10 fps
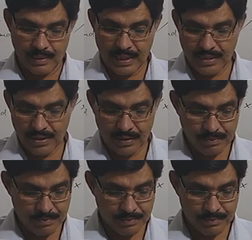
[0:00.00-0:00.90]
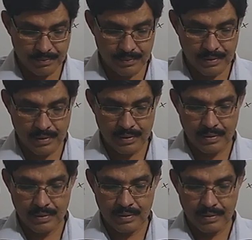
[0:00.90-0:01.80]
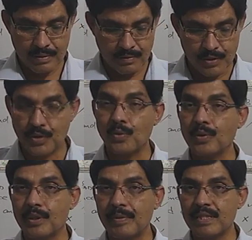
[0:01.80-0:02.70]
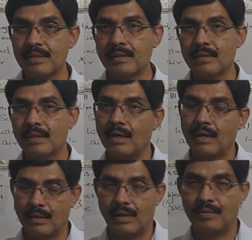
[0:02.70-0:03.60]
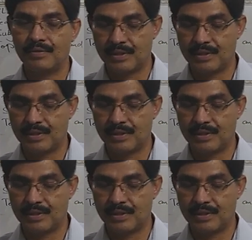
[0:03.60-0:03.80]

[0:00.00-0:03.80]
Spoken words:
lecture. Wish you all the best. Allah